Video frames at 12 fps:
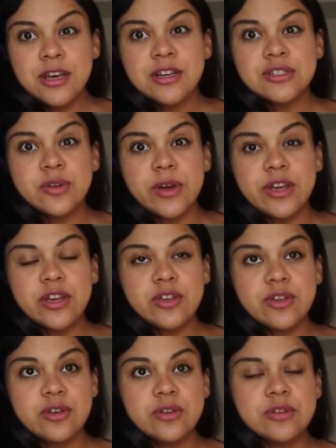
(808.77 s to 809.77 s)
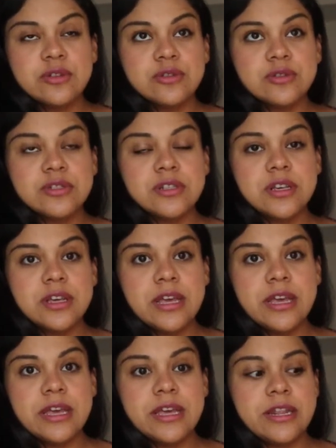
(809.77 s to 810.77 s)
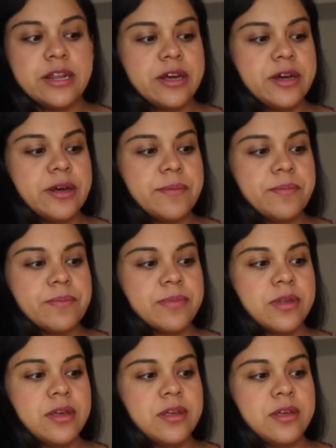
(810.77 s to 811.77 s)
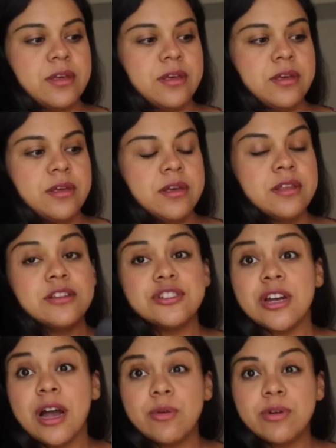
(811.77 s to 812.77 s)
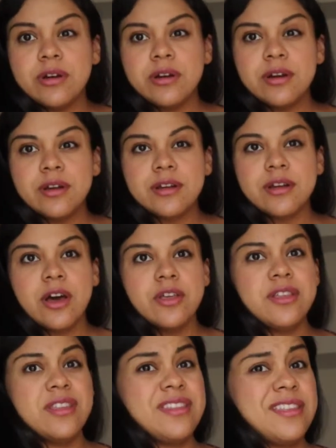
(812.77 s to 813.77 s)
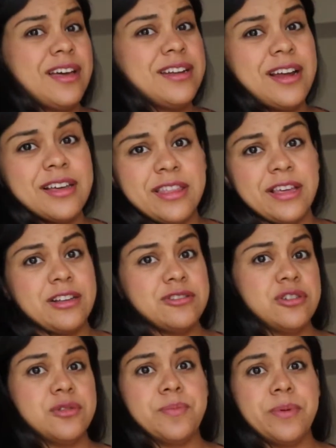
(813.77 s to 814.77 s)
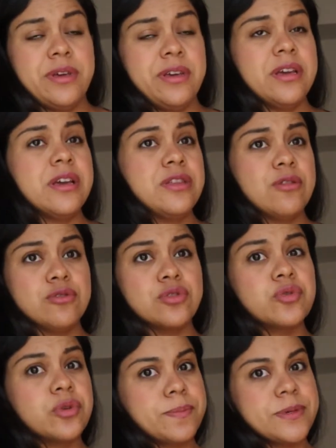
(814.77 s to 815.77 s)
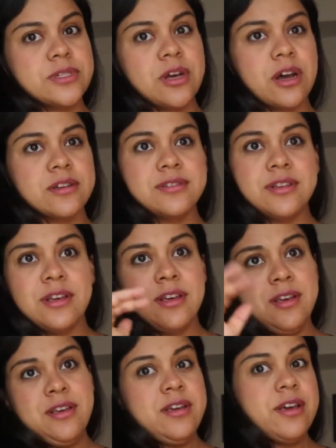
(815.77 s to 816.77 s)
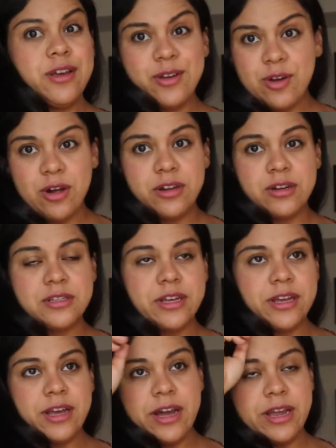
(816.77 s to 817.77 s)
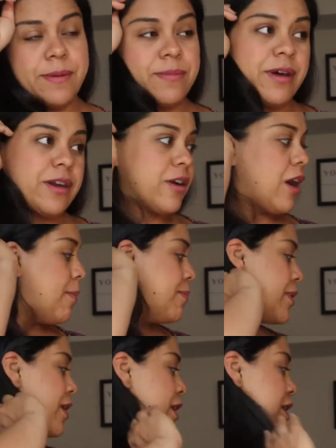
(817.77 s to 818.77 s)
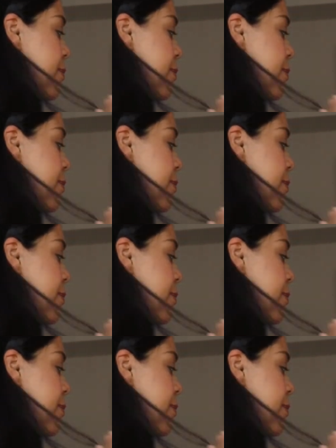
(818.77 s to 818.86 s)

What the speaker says: so I could use in the shower. Other than that, I think I'll just be in those grippy socks and call it a day. I am not a complicated